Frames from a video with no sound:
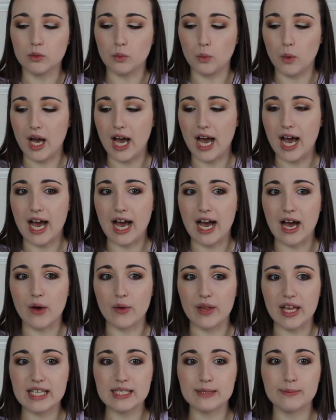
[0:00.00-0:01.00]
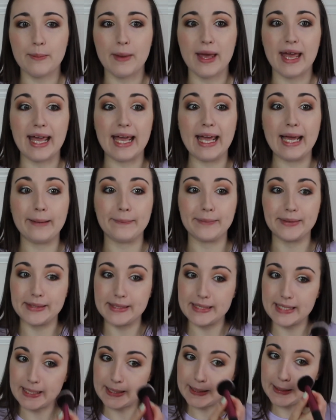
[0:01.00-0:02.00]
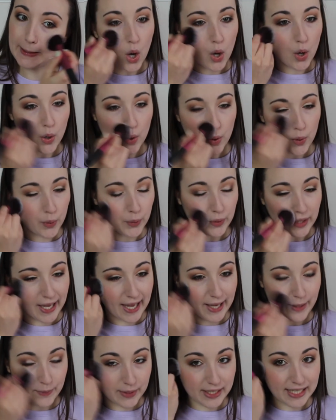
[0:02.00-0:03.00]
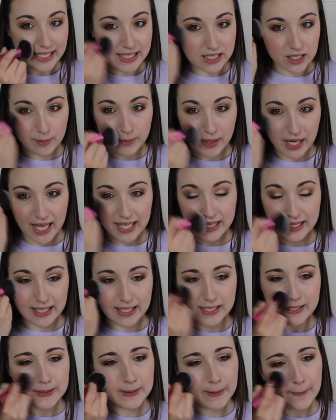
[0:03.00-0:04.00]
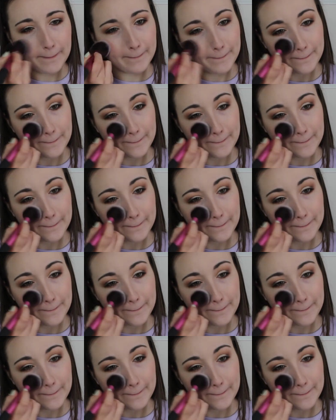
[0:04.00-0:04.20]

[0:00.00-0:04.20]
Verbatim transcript: Wow, that's pigmented. Okay, we need to blend this.